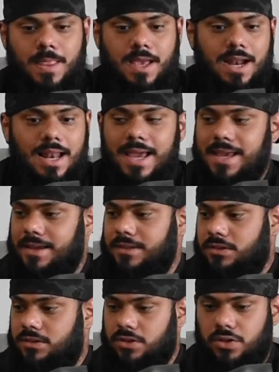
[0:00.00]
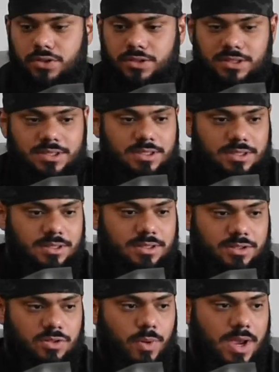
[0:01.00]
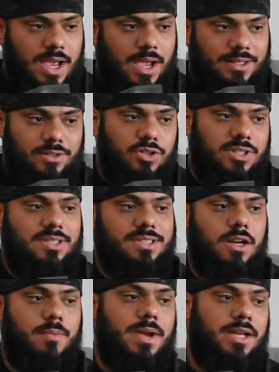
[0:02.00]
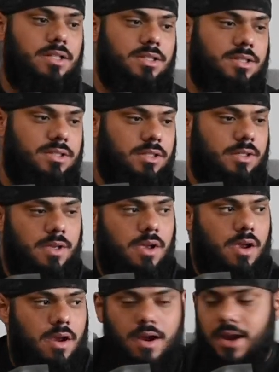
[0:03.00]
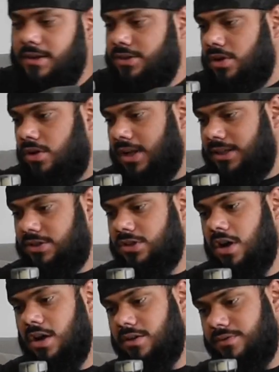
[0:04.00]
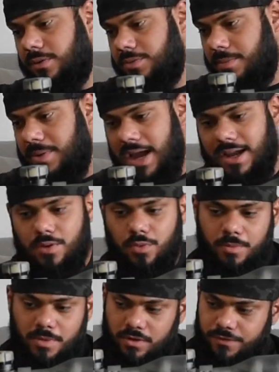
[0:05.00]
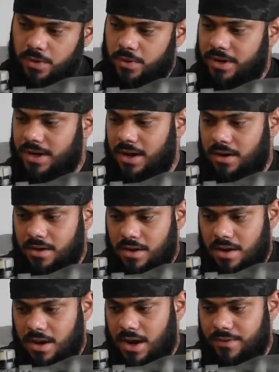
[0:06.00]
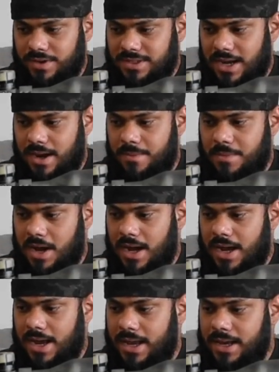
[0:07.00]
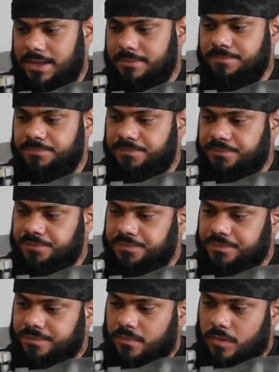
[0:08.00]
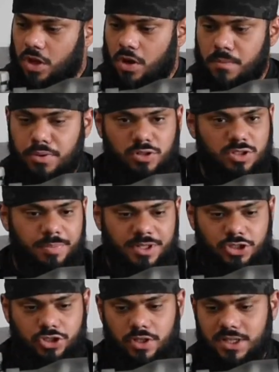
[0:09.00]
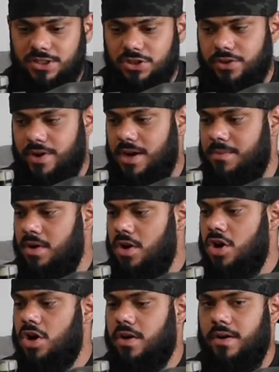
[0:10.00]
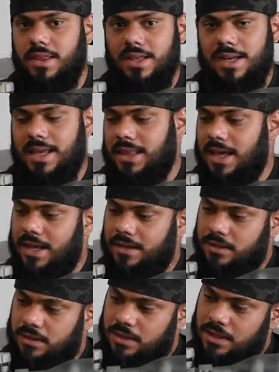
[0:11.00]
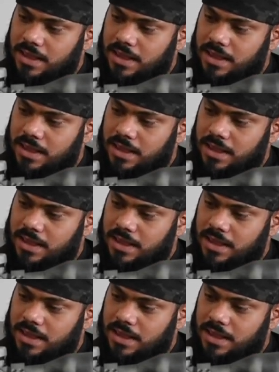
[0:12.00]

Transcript: and I like it. So this is the way I usually set up my guns. Alright, so let's talk from the back and work my way forward. Every time I post a picture on Instagram or anything like that,